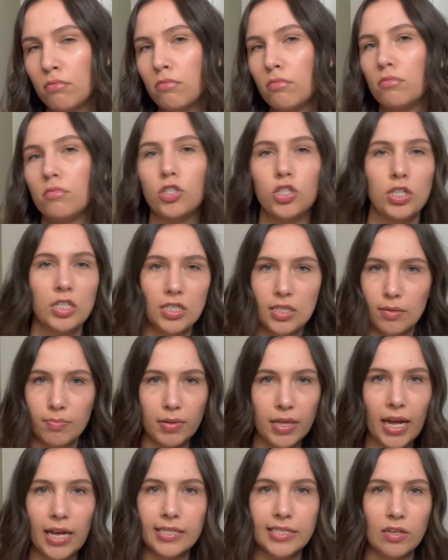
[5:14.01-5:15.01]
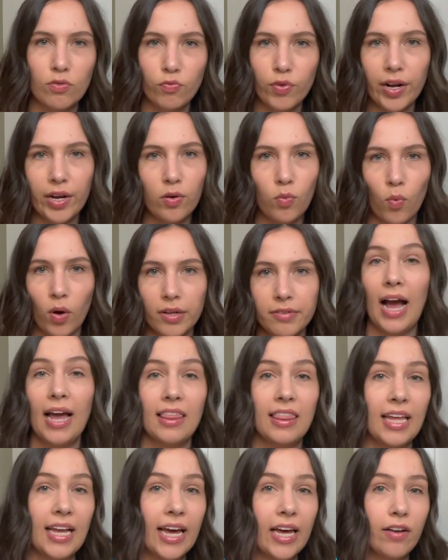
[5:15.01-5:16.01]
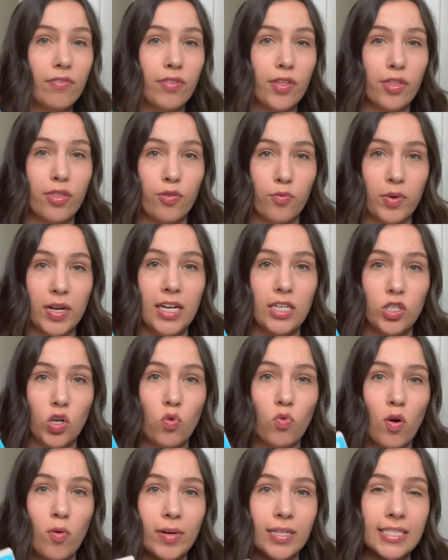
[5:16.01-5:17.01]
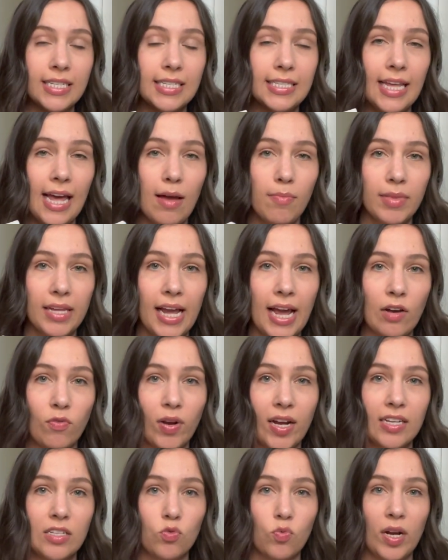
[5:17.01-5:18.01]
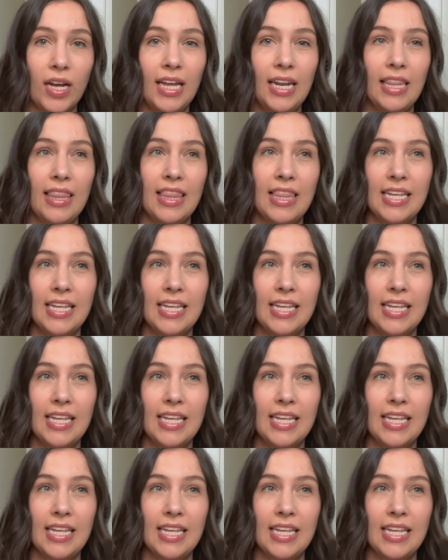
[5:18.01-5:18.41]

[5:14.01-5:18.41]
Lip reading: she simply hasn't written one. I think out of the three adult romances that Emily Henry has written,